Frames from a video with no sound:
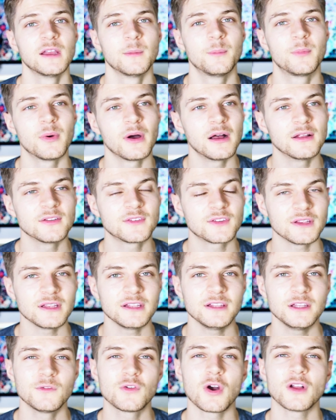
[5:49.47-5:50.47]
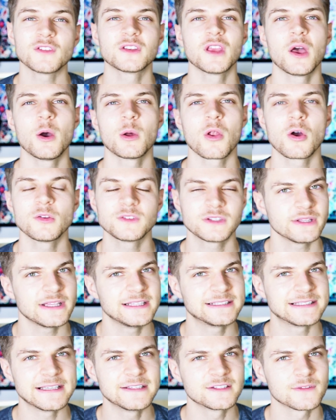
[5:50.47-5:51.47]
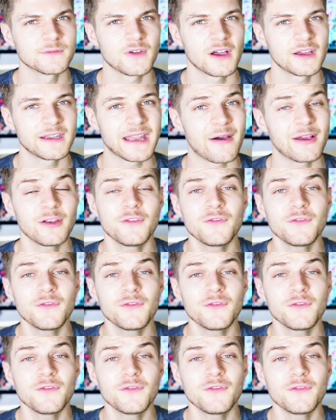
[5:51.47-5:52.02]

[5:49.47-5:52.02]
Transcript: but you've got to go along to these things and find out.